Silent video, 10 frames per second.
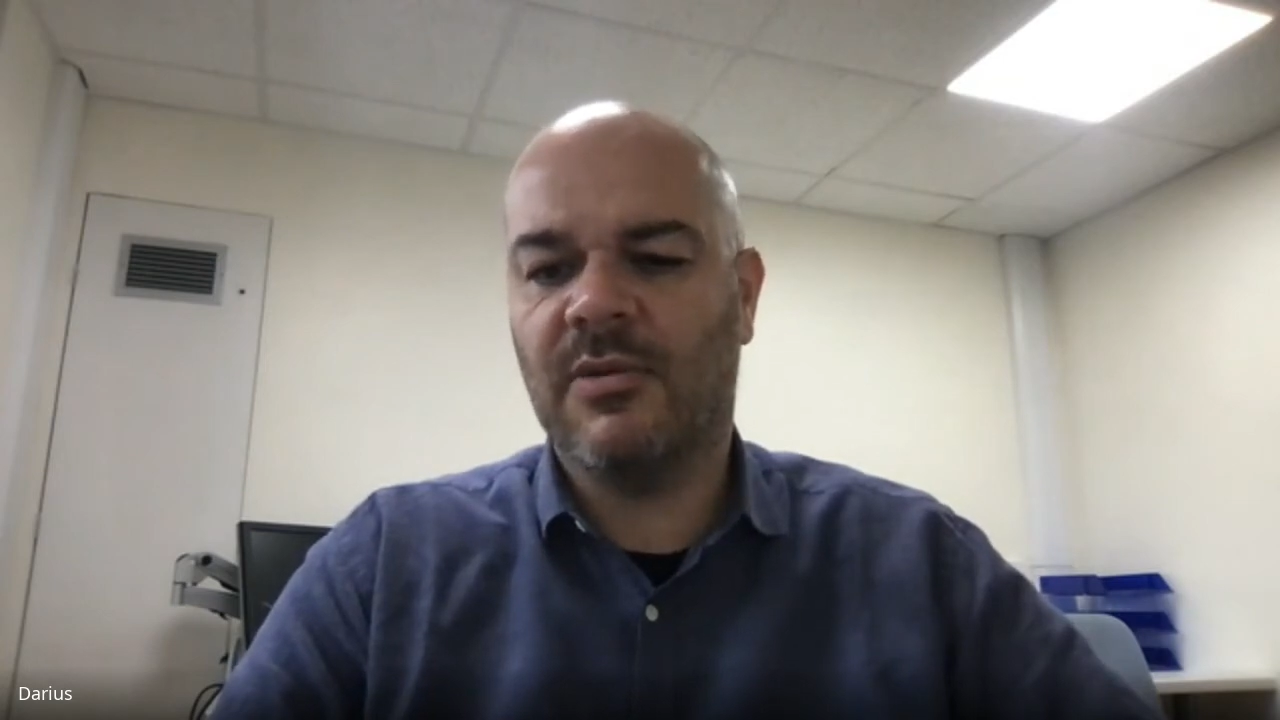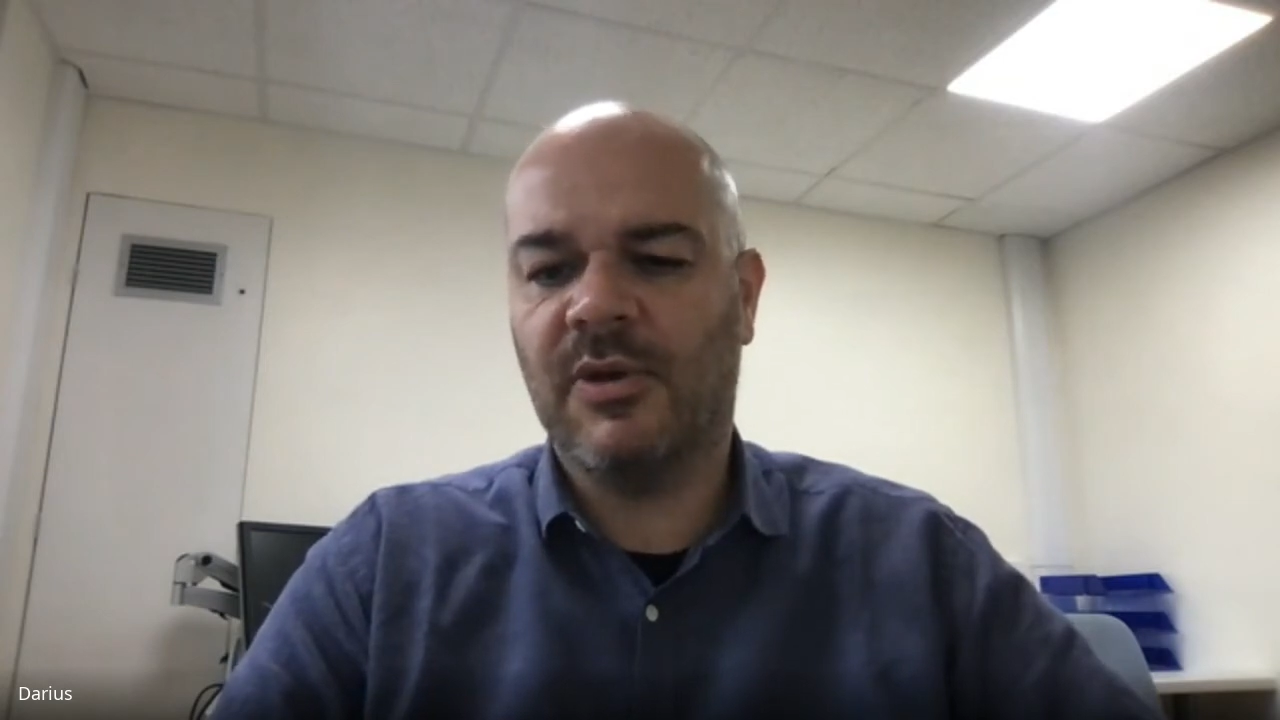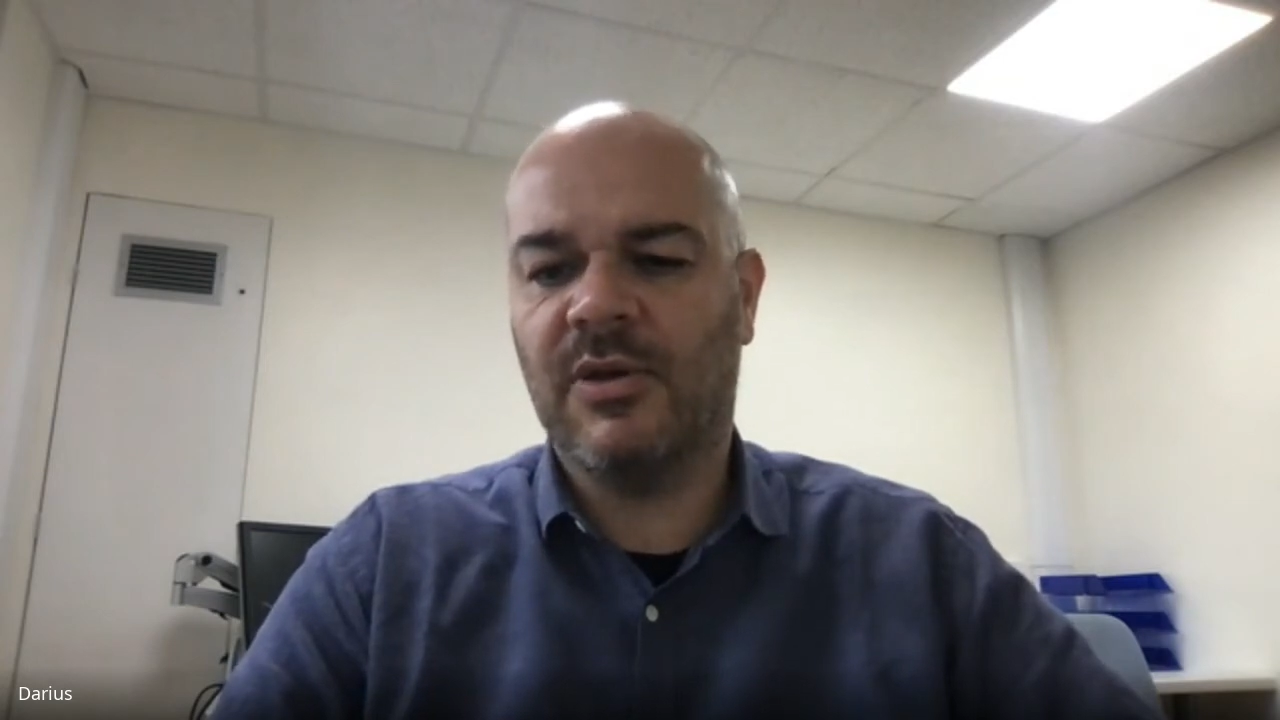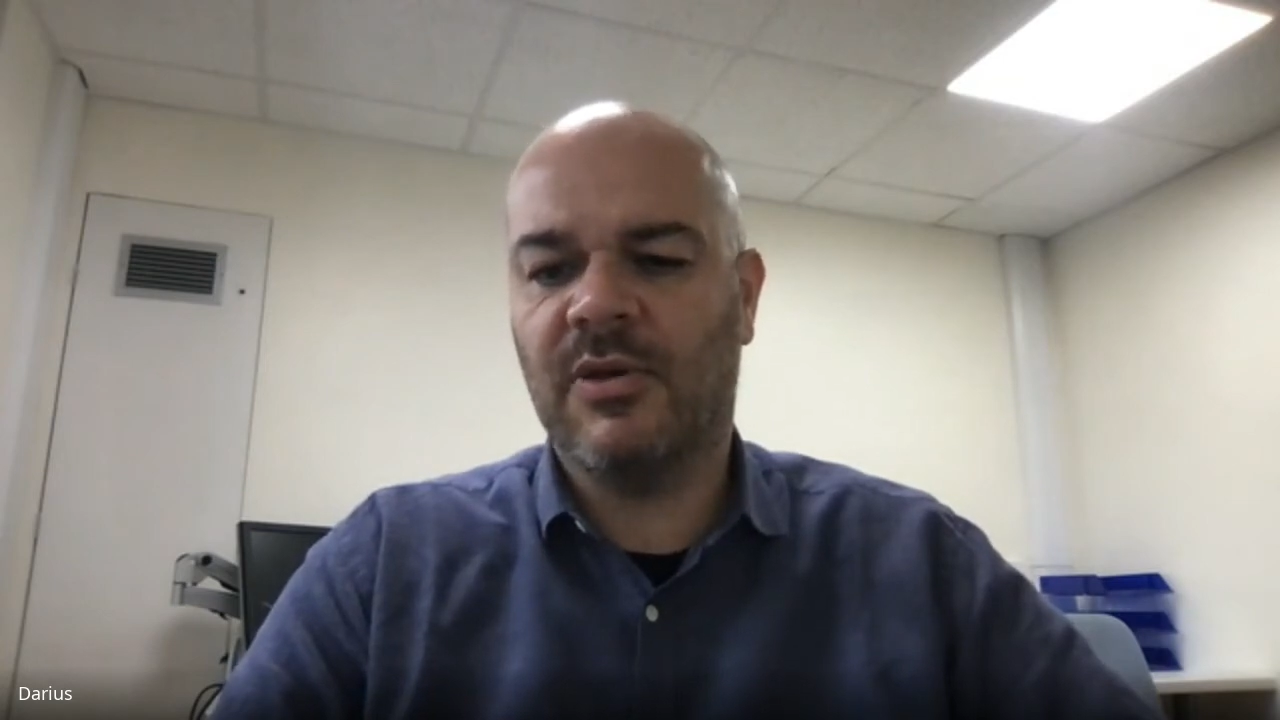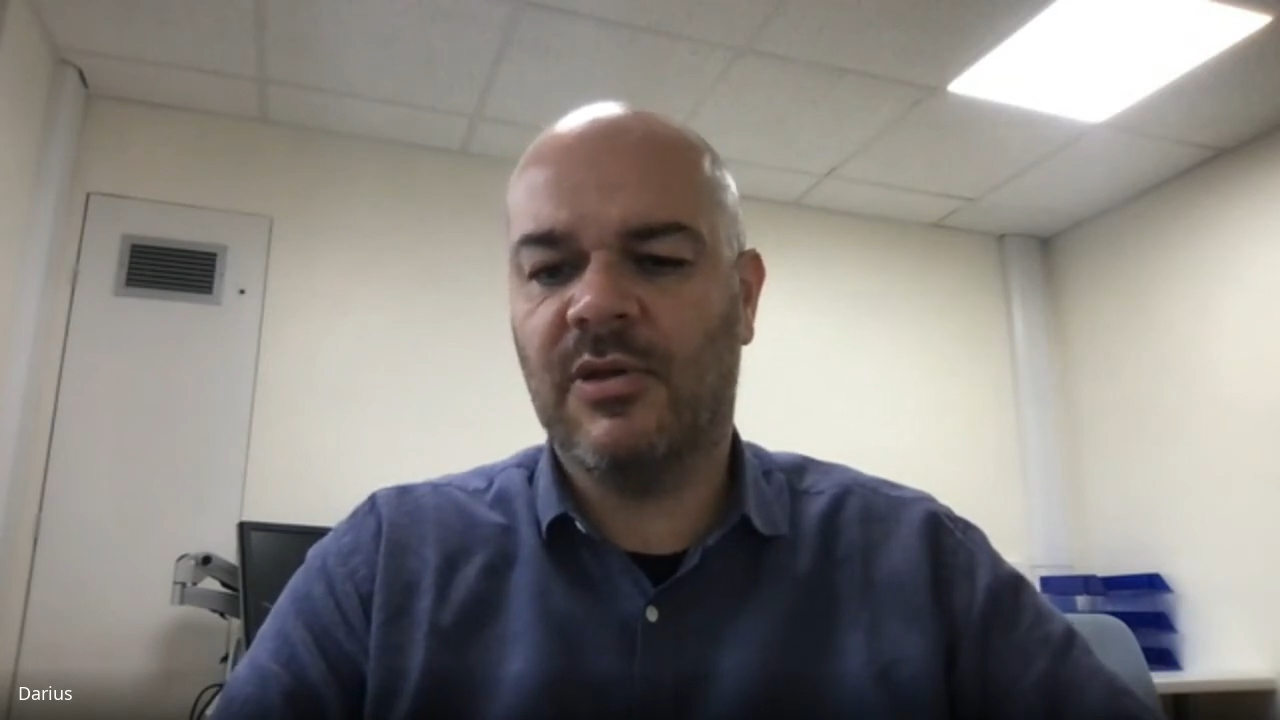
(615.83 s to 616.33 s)

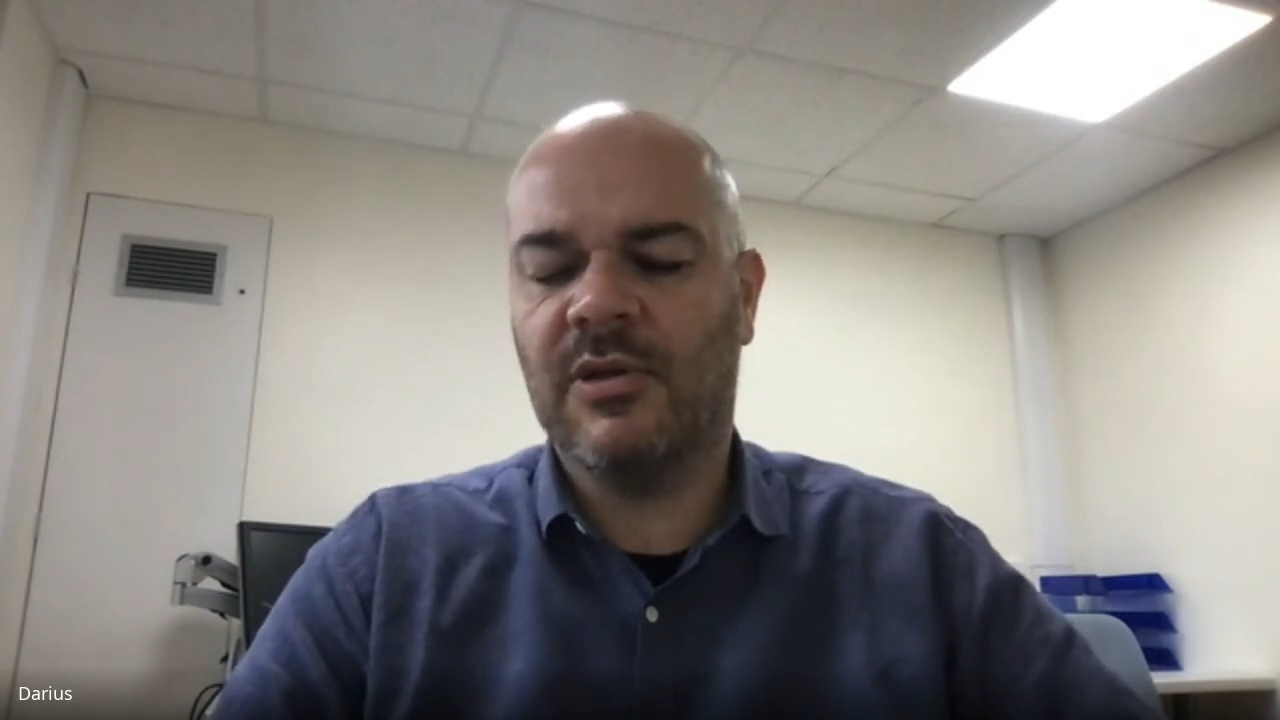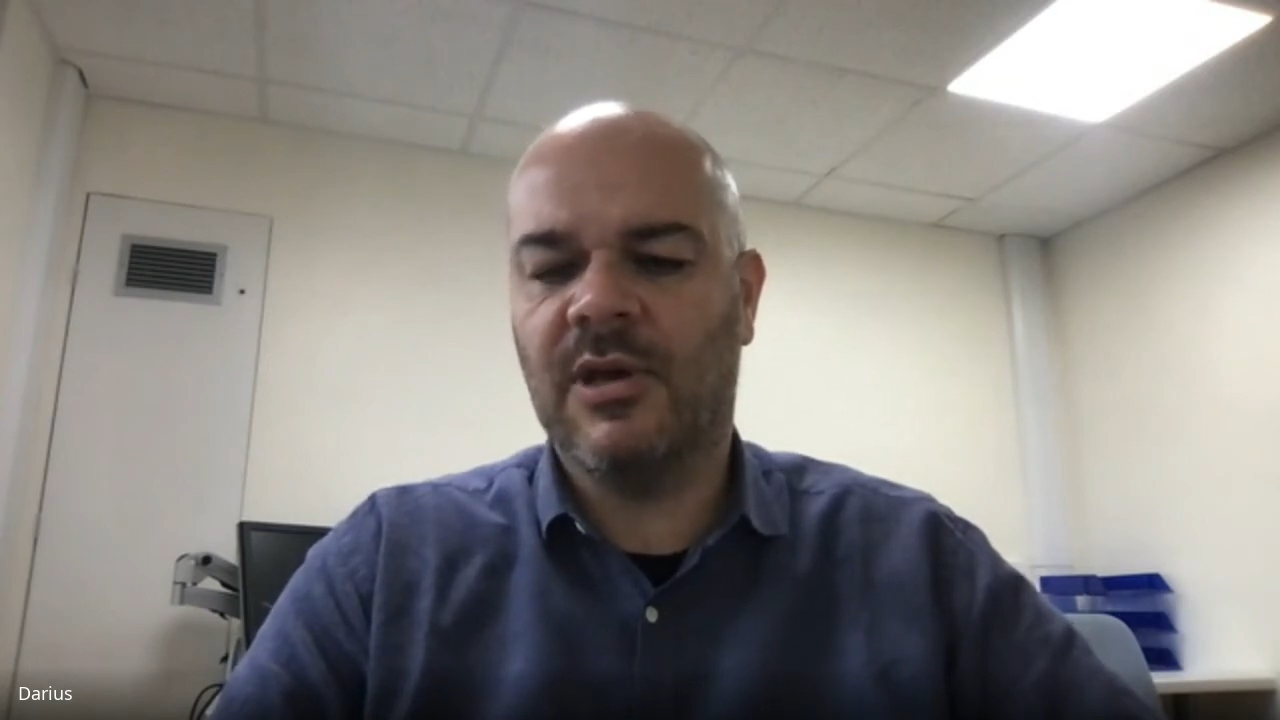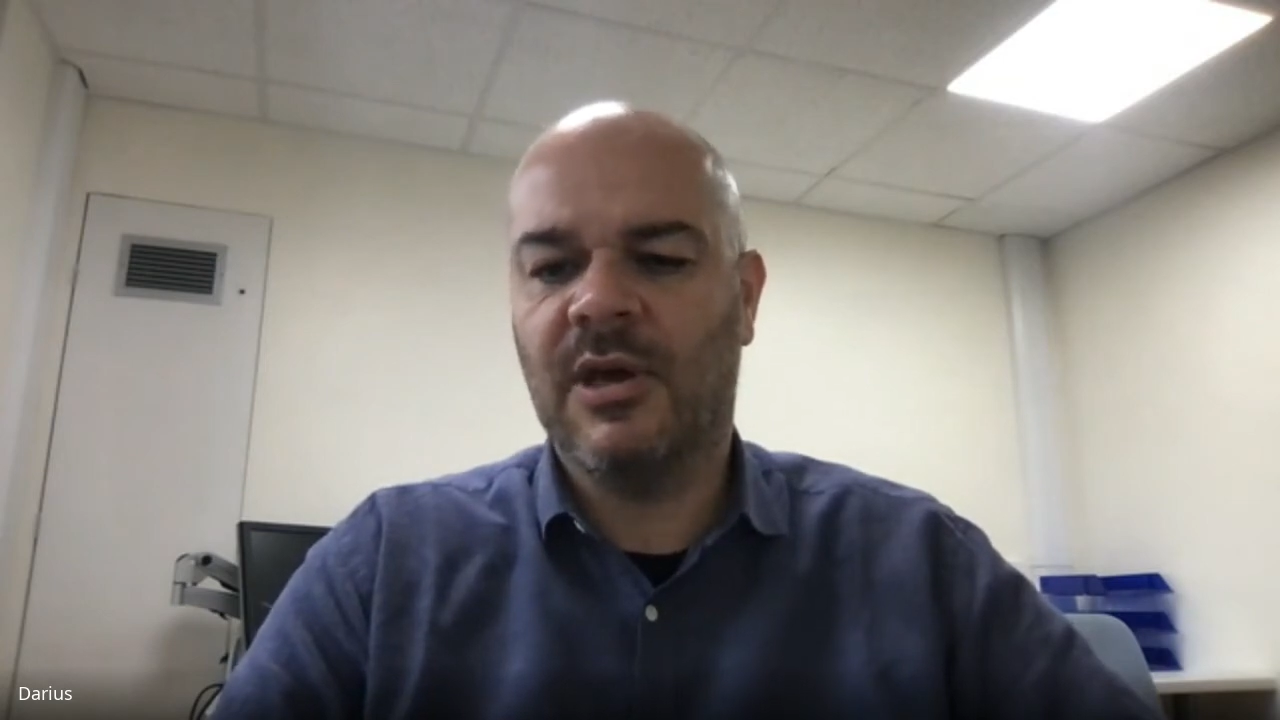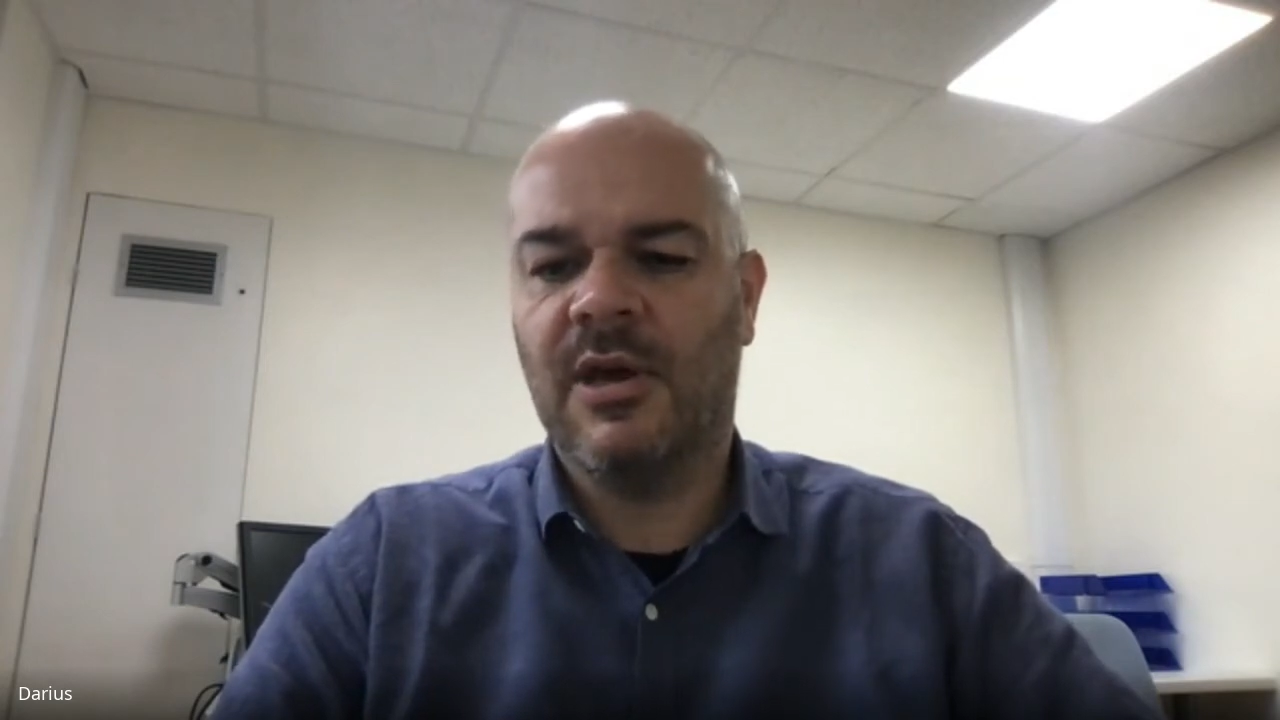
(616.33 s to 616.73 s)
because